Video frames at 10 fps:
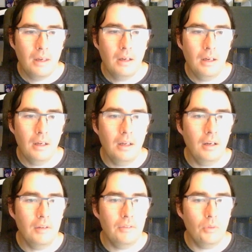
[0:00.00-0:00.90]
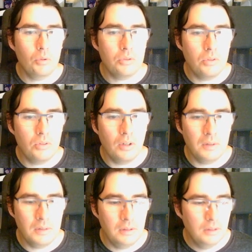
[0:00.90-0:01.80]
I've also done
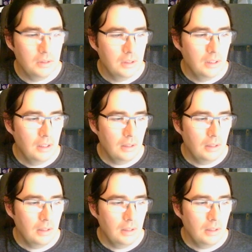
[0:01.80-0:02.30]
a